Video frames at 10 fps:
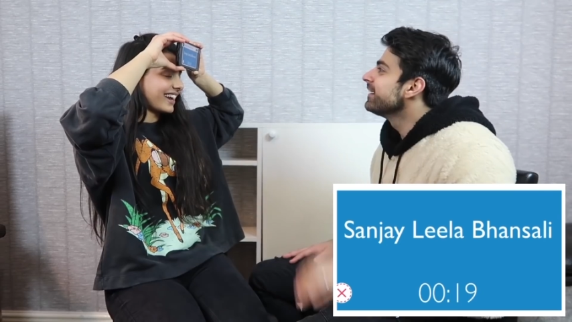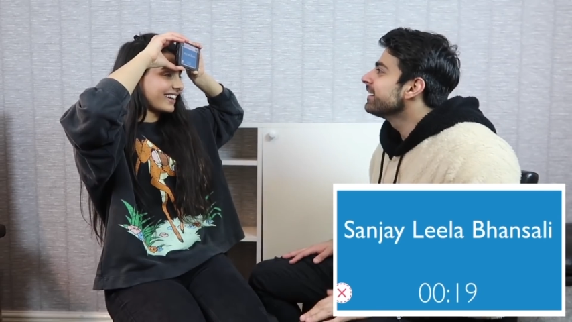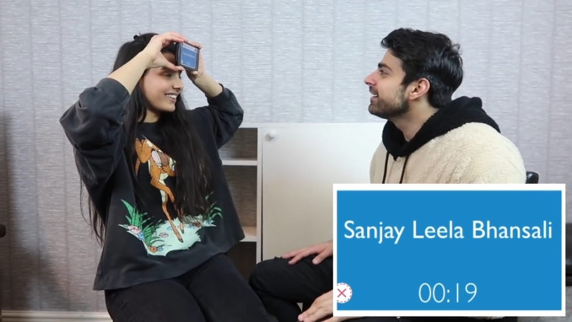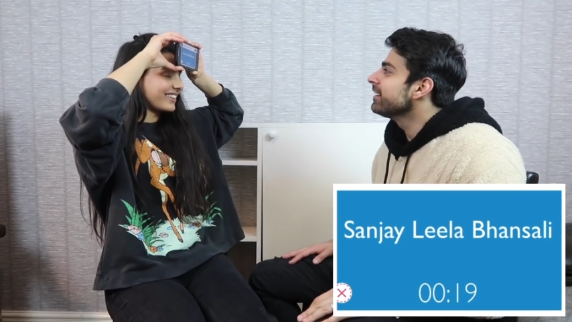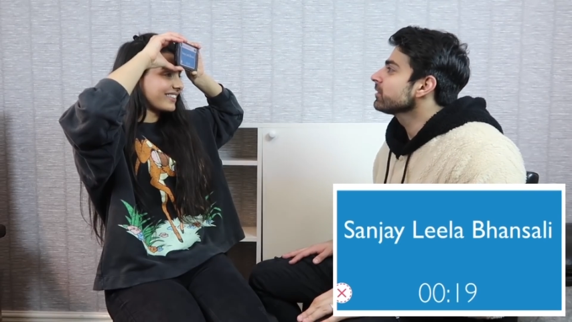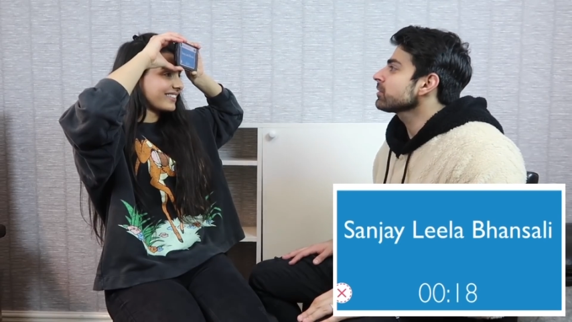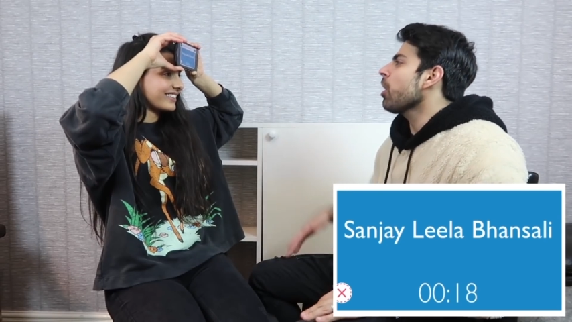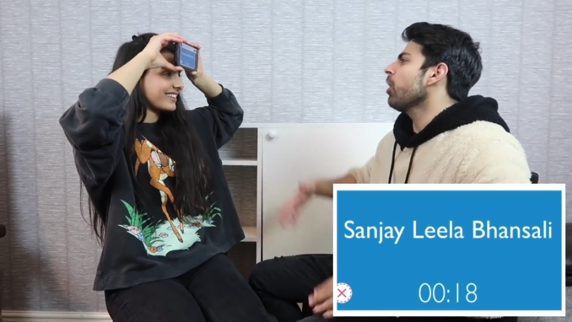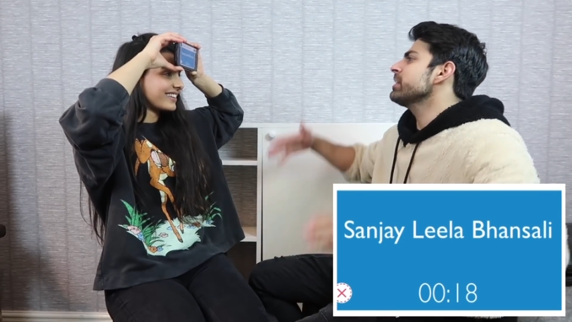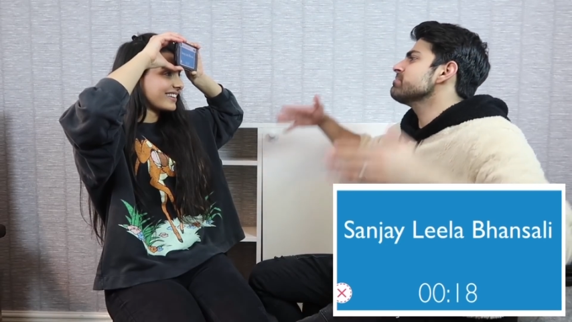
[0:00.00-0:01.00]
Speaker 1: Uh,
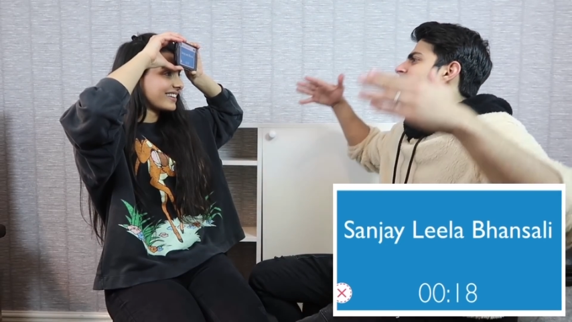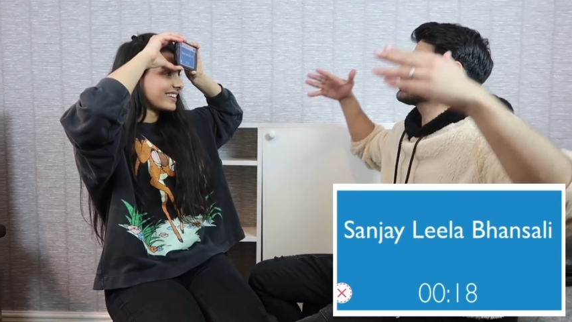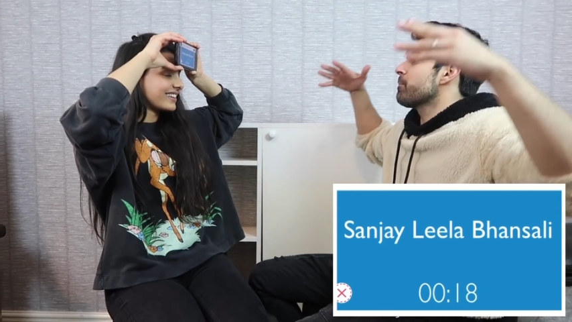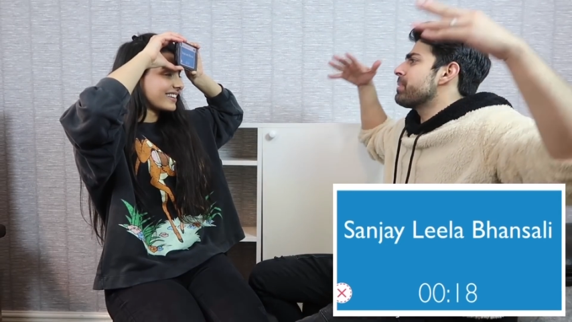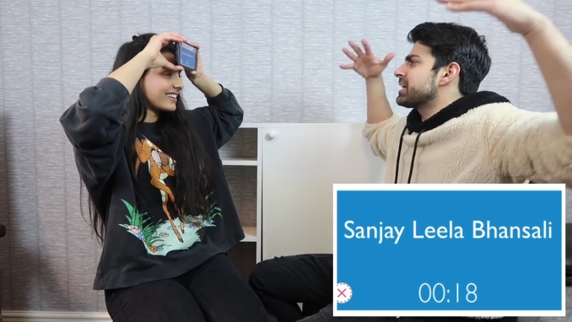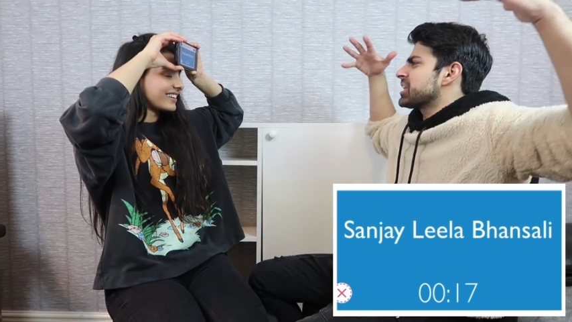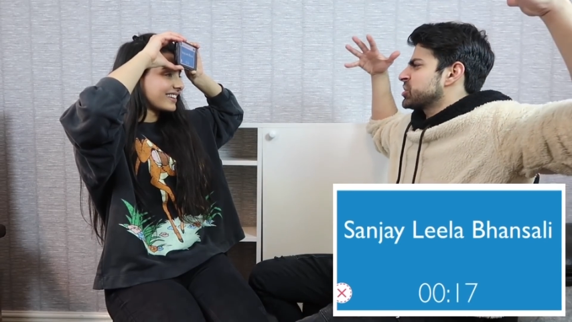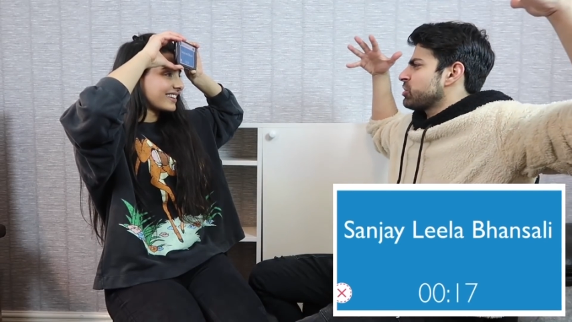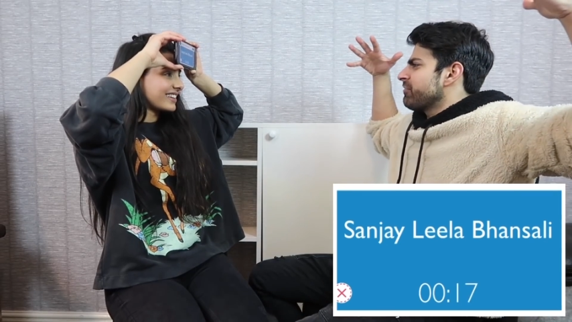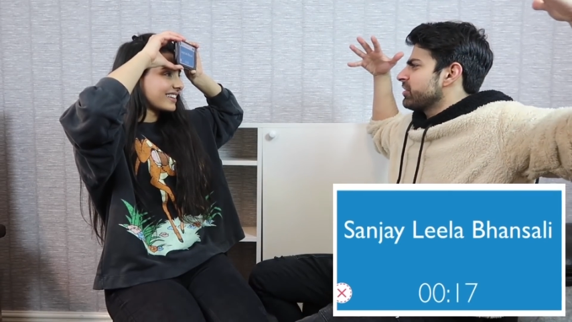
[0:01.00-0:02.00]
oh, he makes a big
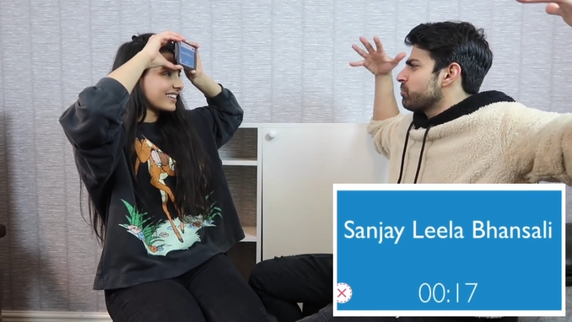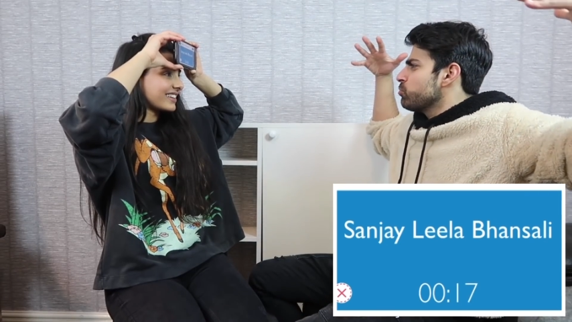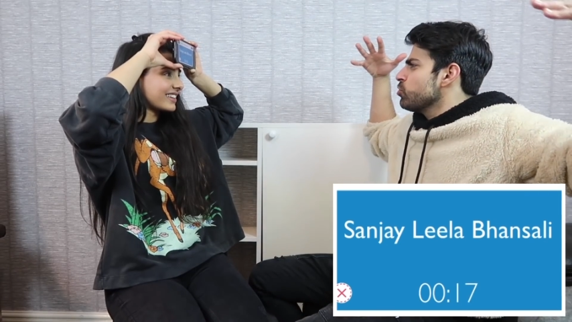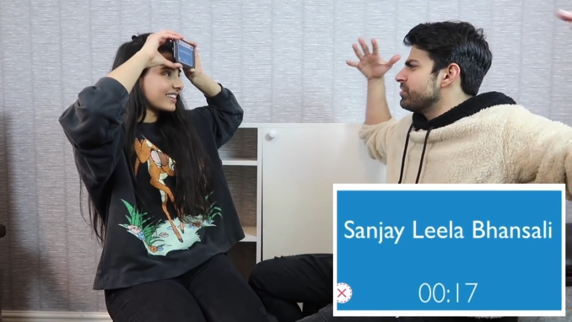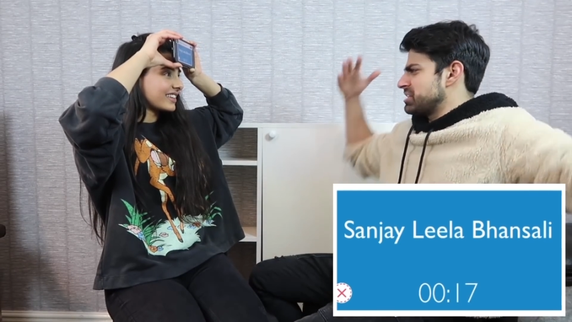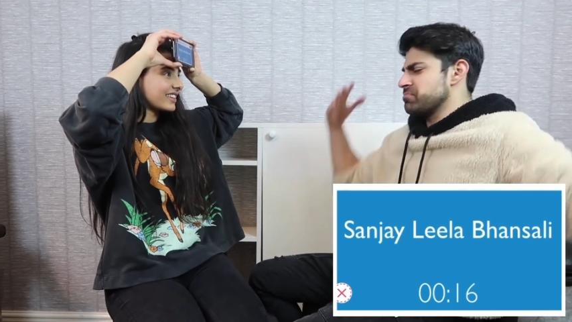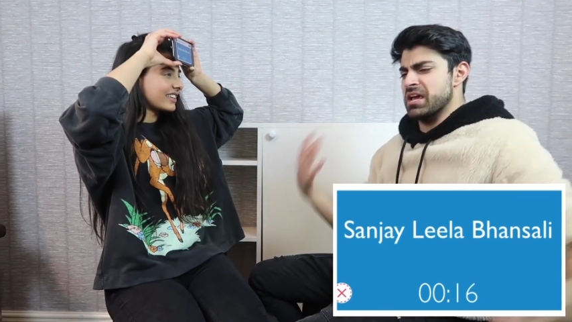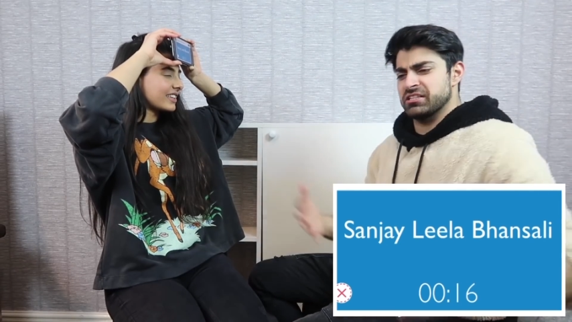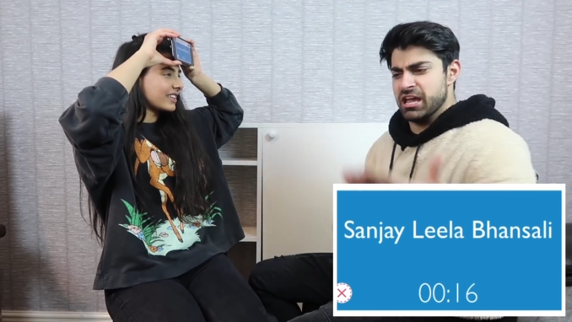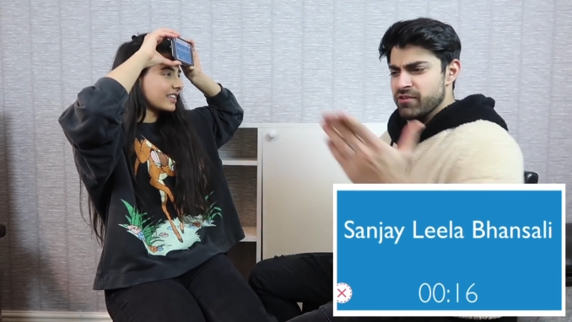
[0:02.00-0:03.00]
extravagant movie. He
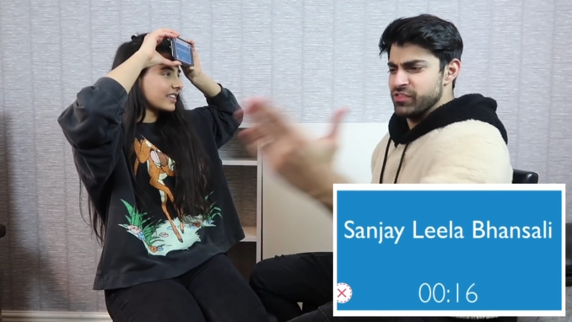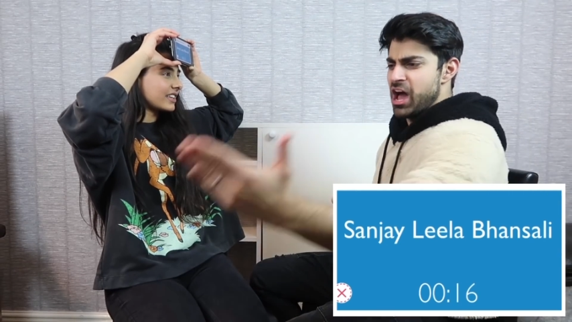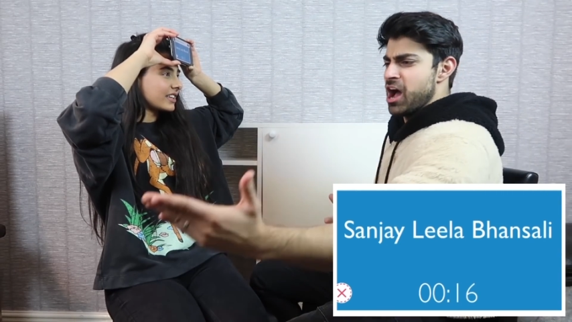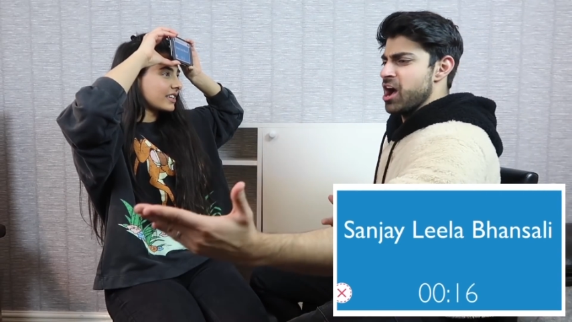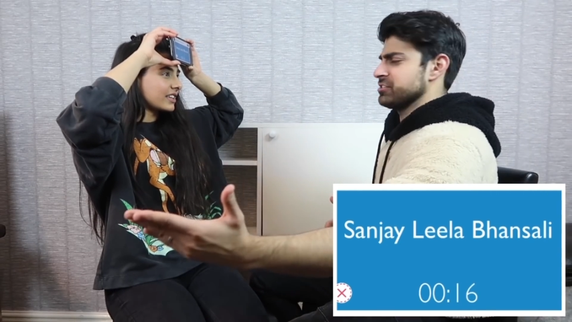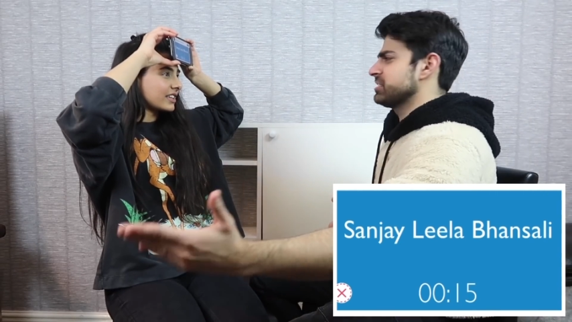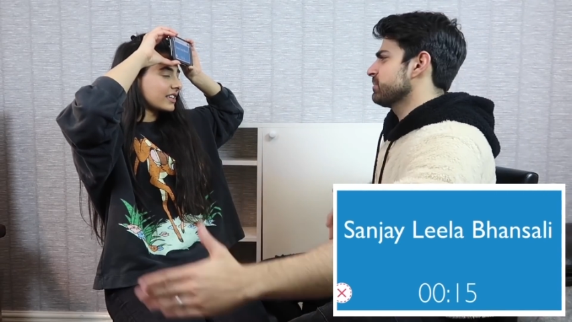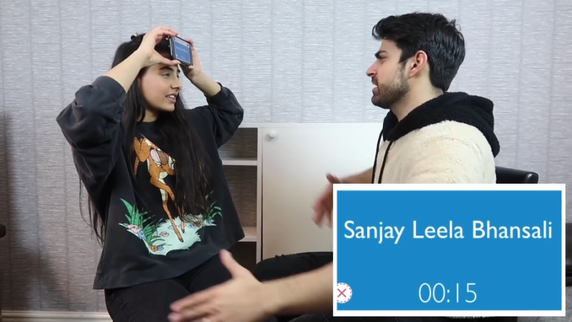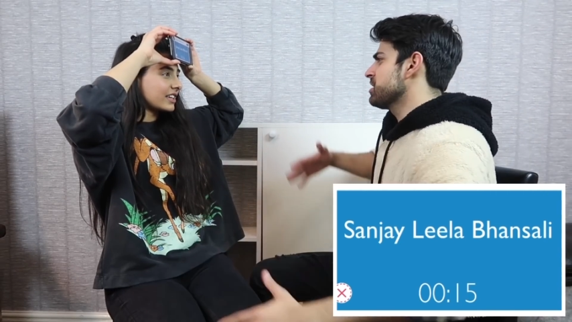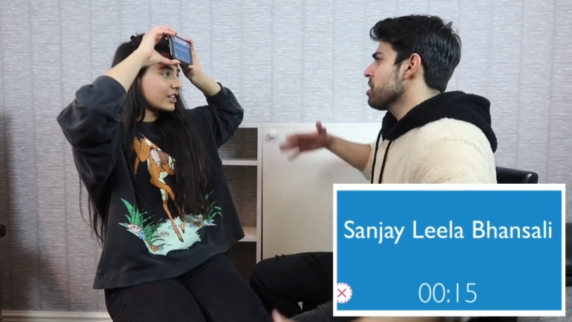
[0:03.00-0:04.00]
made Devdas. He
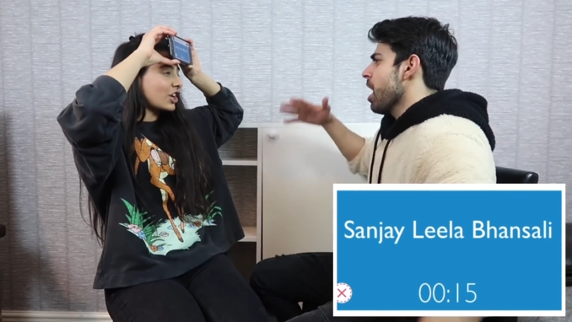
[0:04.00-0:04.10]
made.